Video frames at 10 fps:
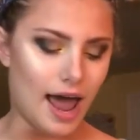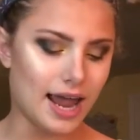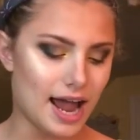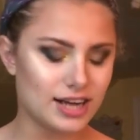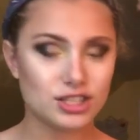
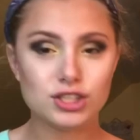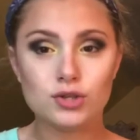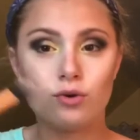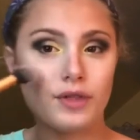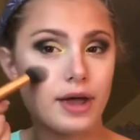I just
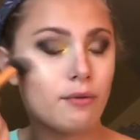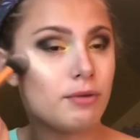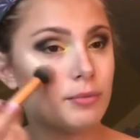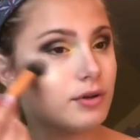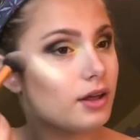don't like when
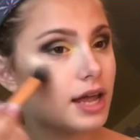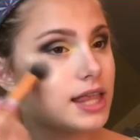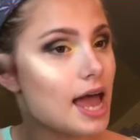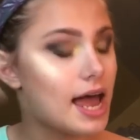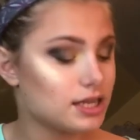people are like
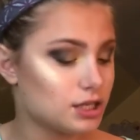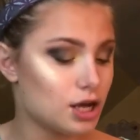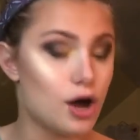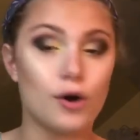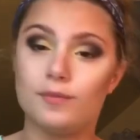that.
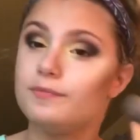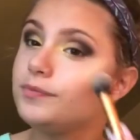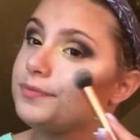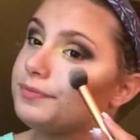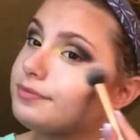So
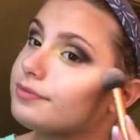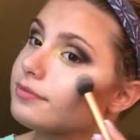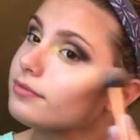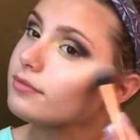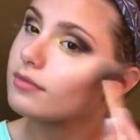
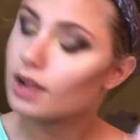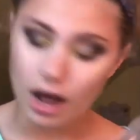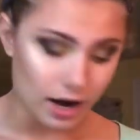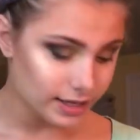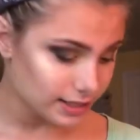
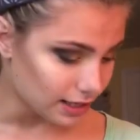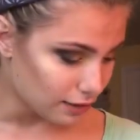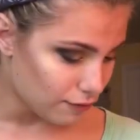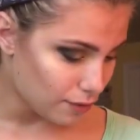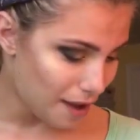honestly,
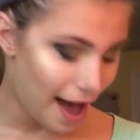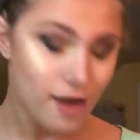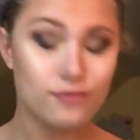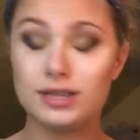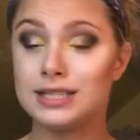if you
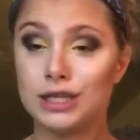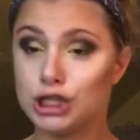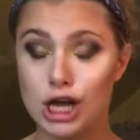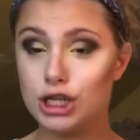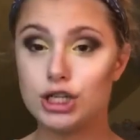have
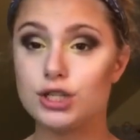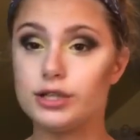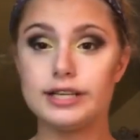suggestions or